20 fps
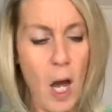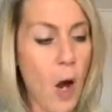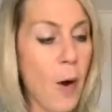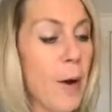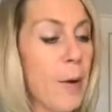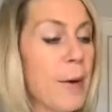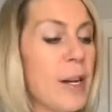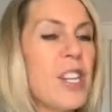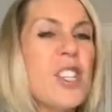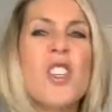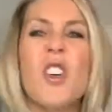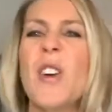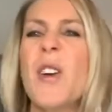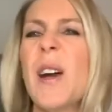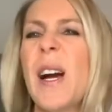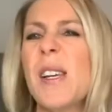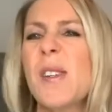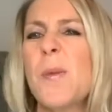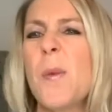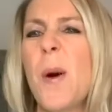Oh, I want to show you
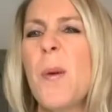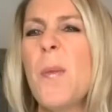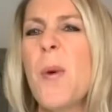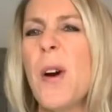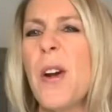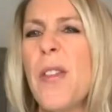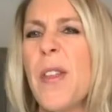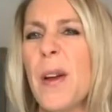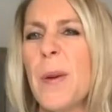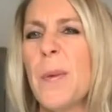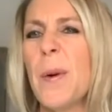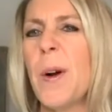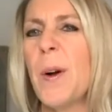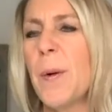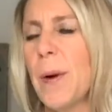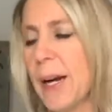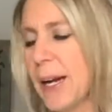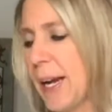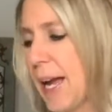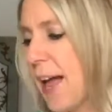guys one more thing real
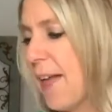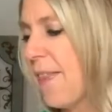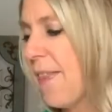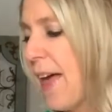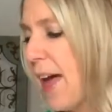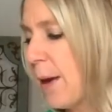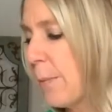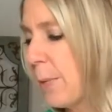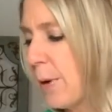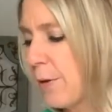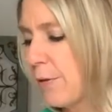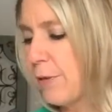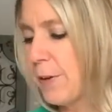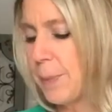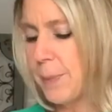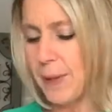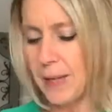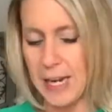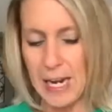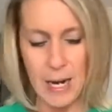quick, and then we'll
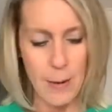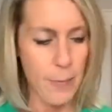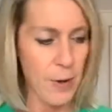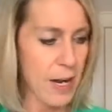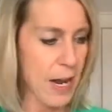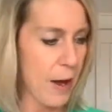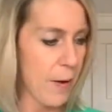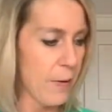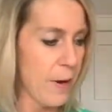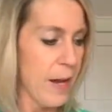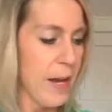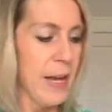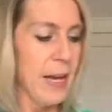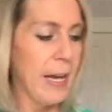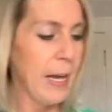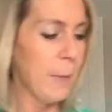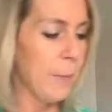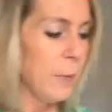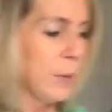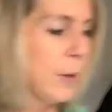flip the camera down
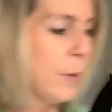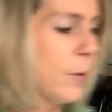and we